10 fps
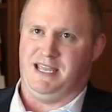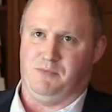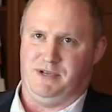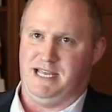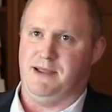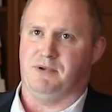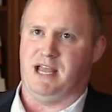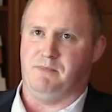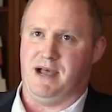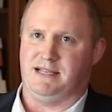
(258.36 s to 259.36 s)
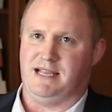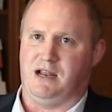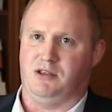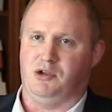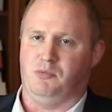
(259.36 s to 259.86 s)
we taper that back
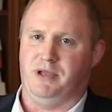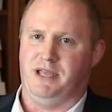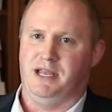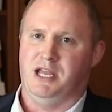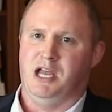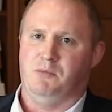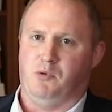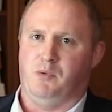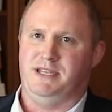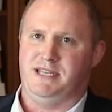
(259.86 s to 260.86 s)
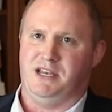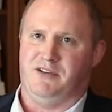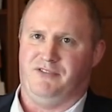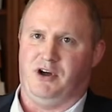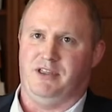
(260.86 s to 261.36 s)
down a little bit? But we tend to
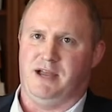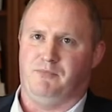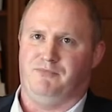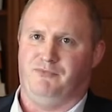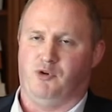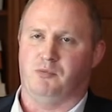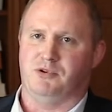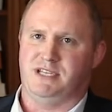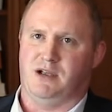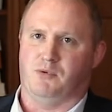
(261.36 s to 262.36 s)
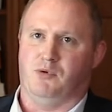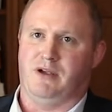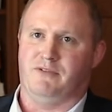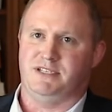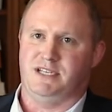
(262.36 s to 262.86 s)
follow that 4% rule
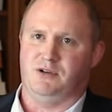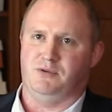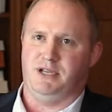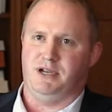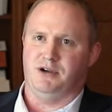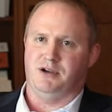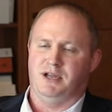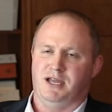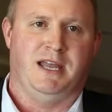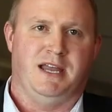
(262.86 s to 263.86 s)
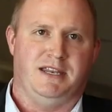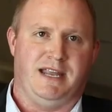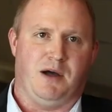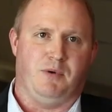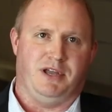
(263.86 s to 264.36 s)
every single year.
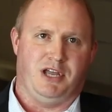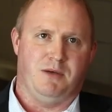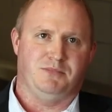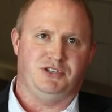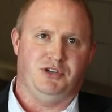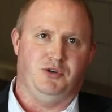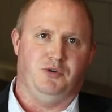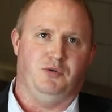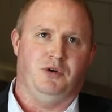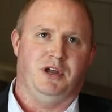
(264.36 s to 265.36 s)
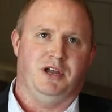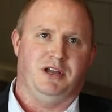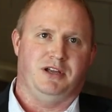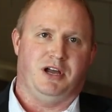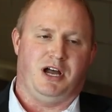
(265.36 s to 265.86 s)
Now, when it comes to
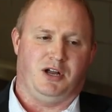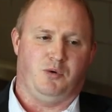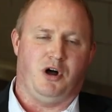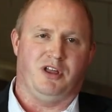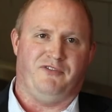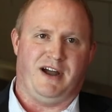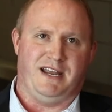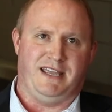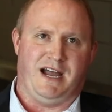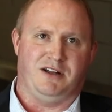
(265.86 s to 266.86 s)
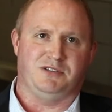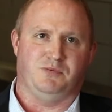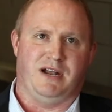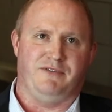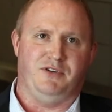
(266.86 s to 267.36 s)
qualified accounts,
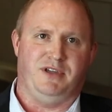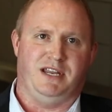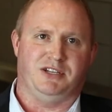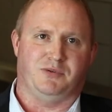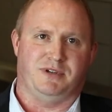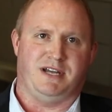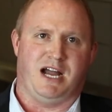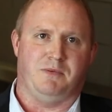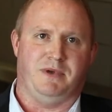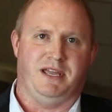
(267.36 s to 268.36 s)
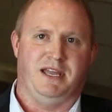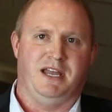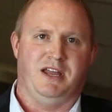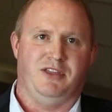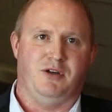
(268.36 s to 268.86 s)
whenever you get into
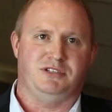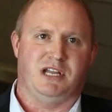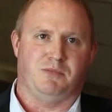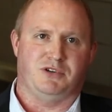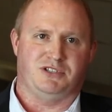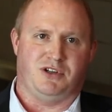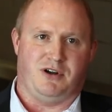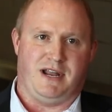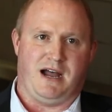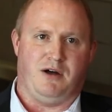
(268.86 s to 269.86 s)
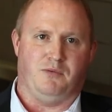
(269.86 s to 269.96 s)
retirement, those numbers start out,